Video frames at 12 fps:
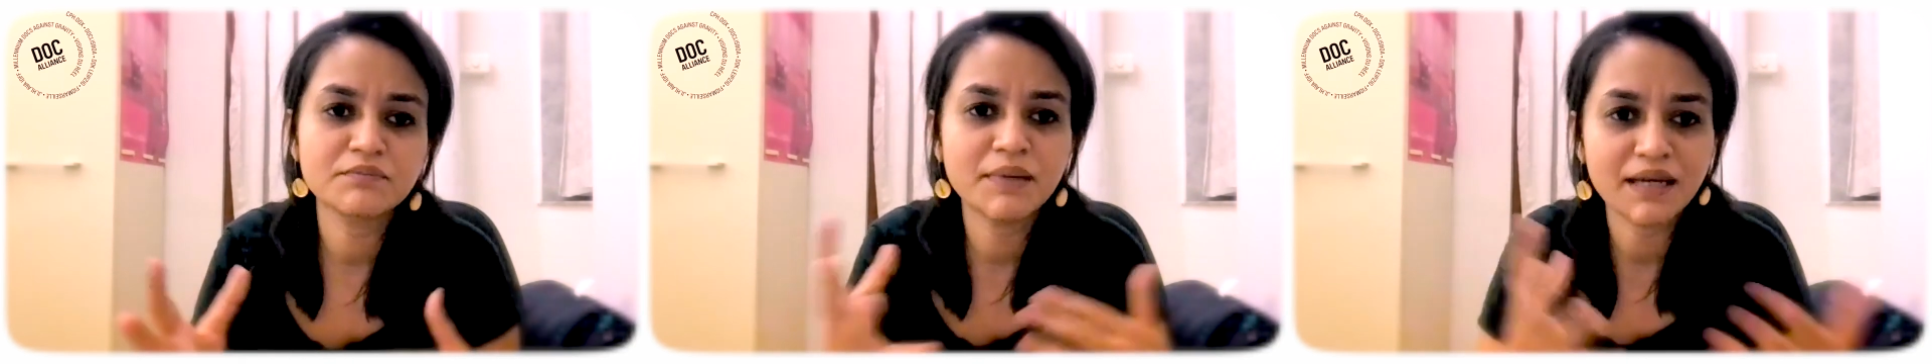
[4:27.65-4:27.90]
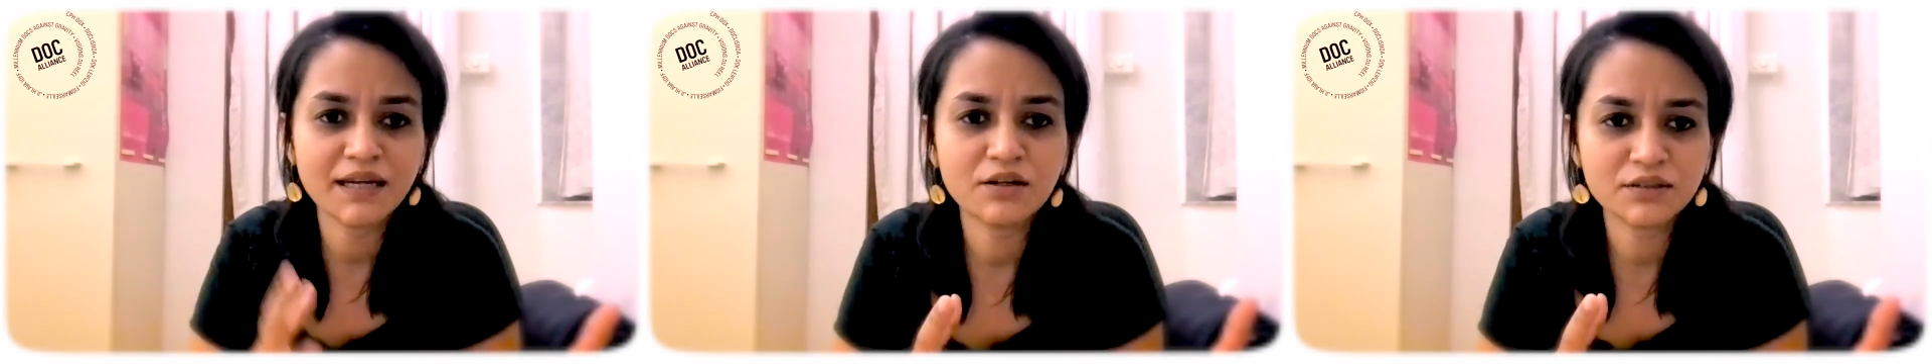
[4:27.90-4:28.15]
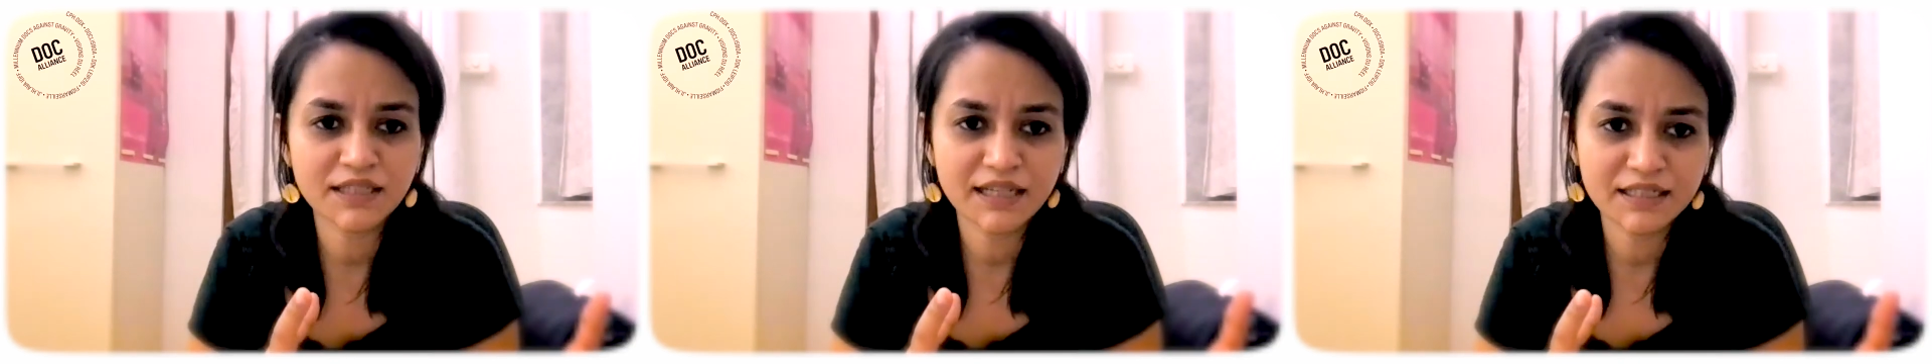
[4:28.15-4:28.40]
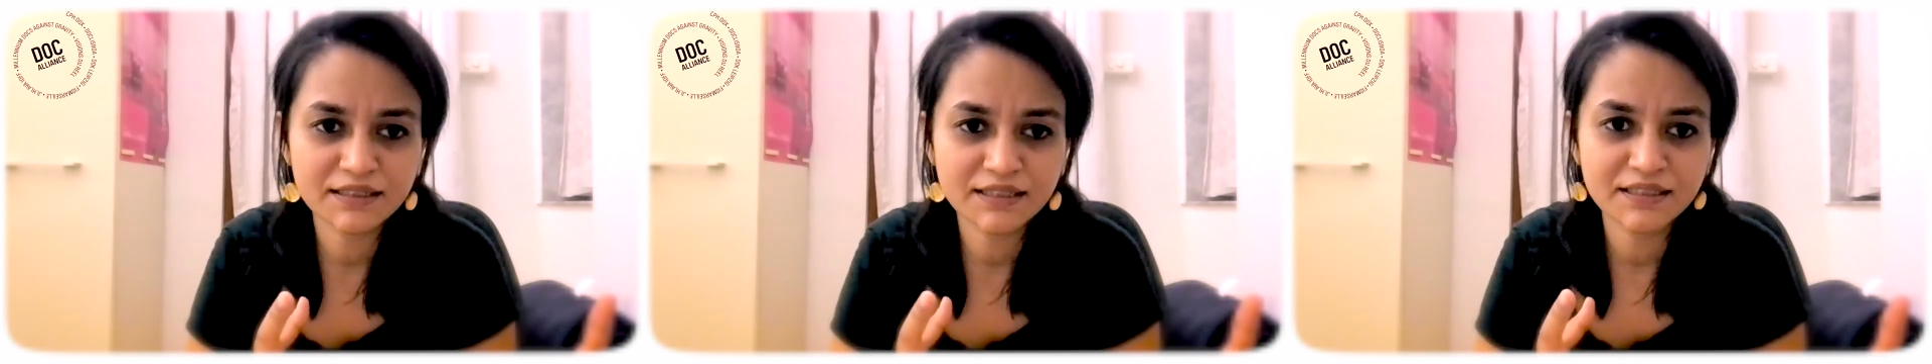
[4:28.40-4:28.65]
made on the
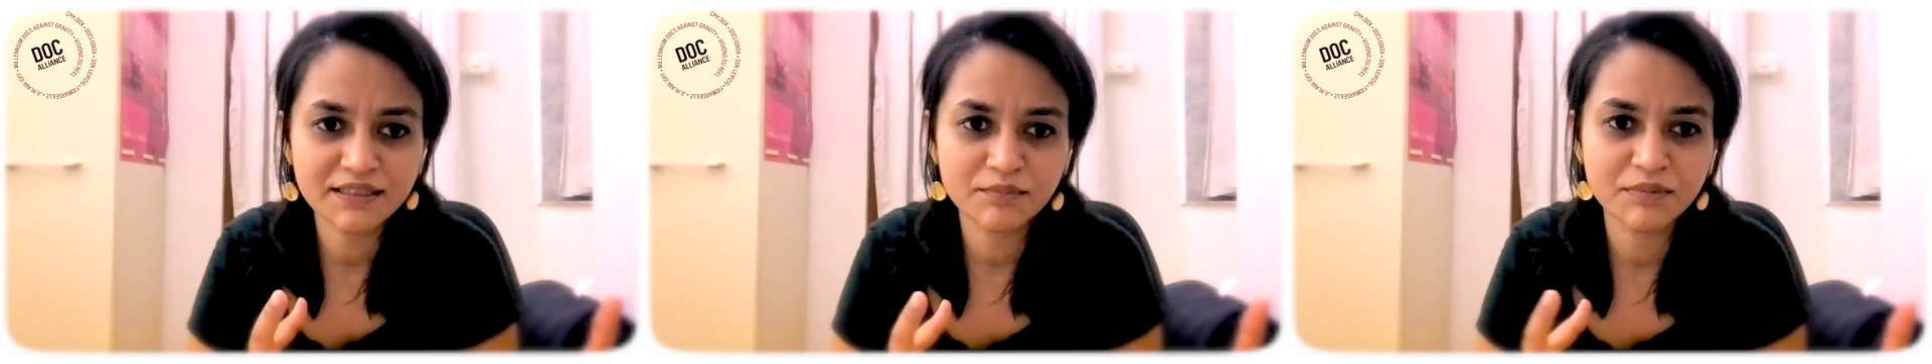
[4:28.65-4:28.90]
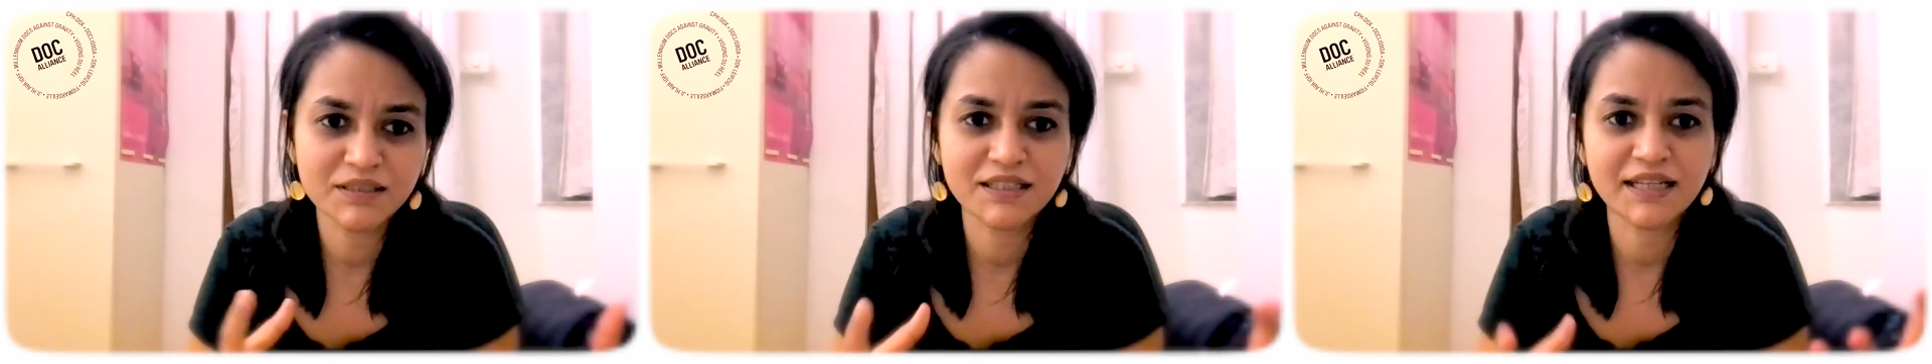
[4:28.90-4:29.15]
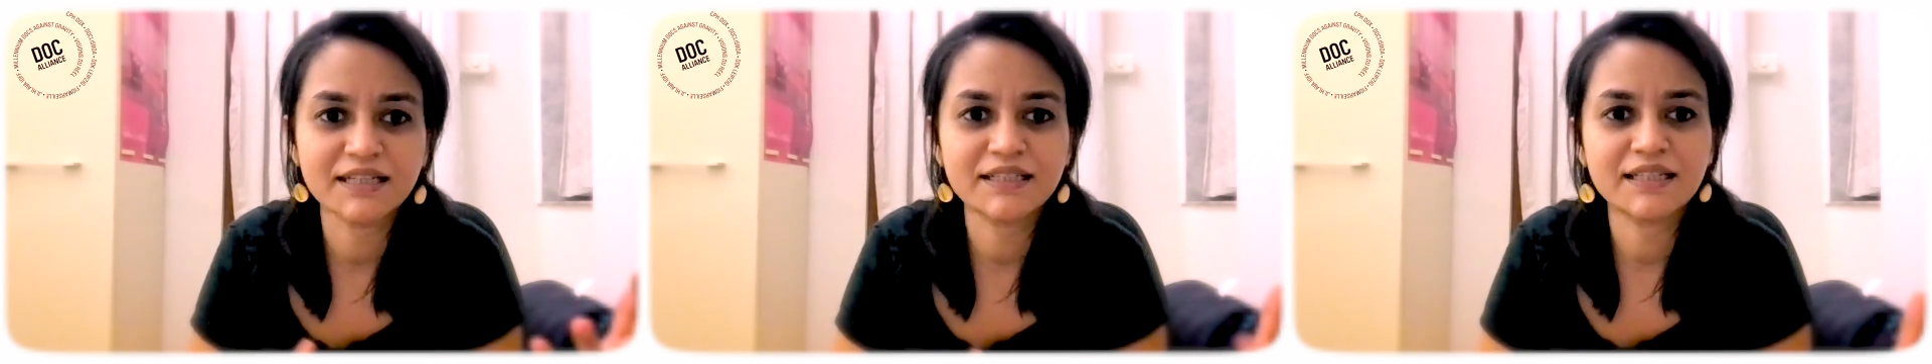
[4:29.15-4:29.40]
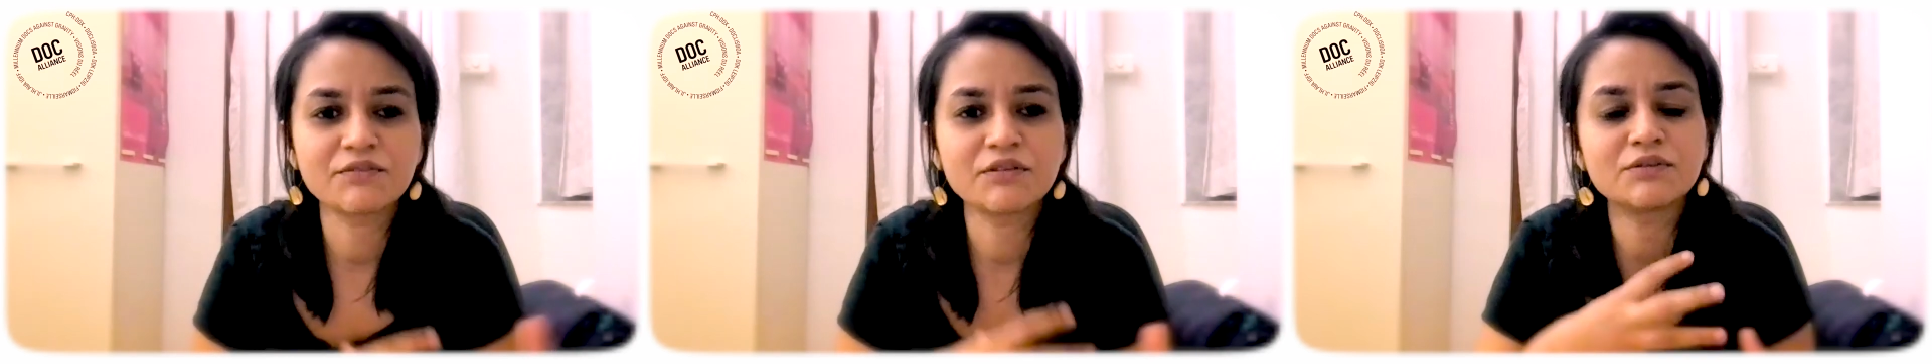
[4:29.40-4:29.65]
editing table right
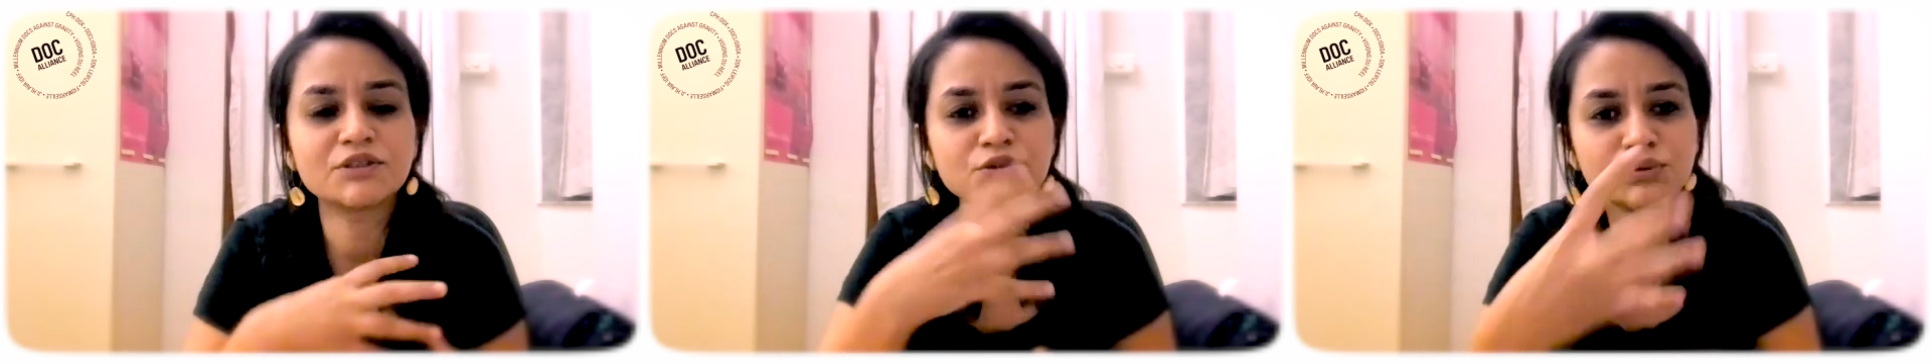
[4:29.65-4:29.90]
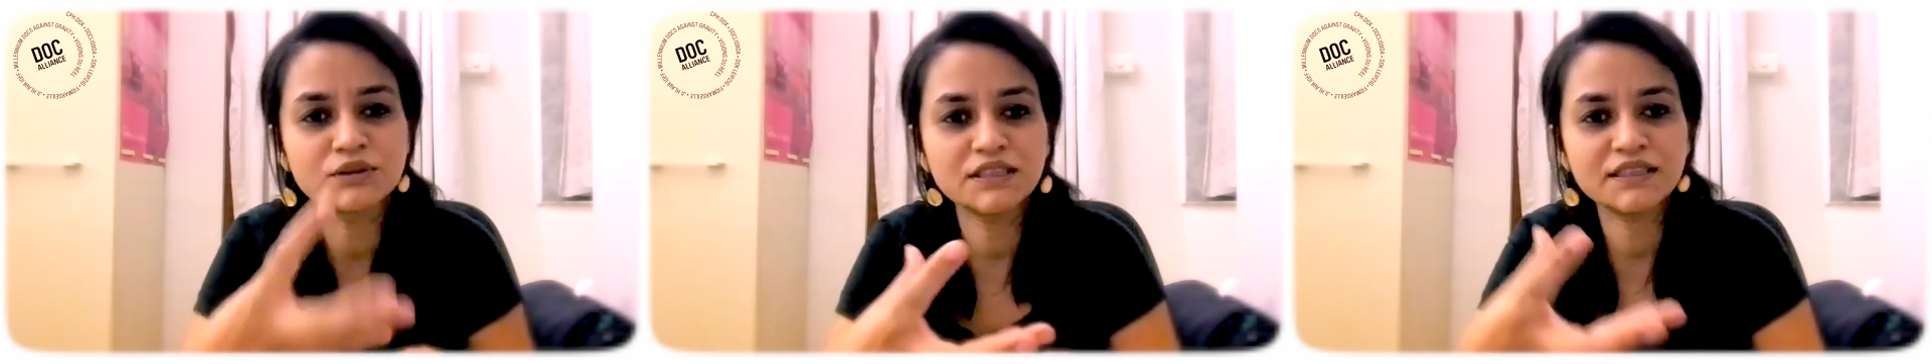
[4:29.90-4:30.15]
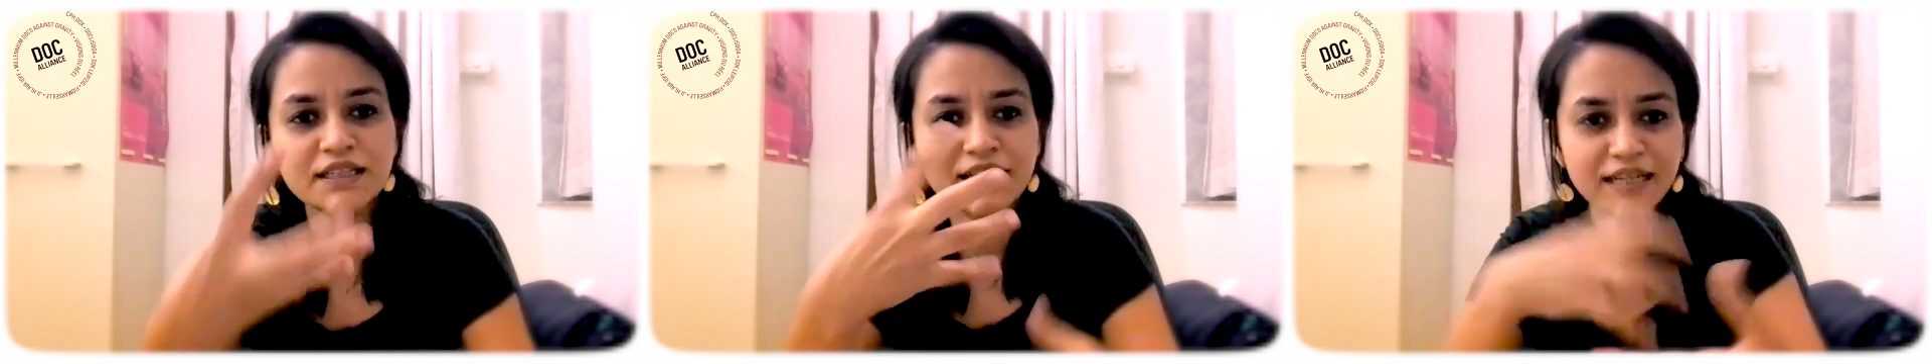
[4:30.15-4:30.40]
like we were shooting and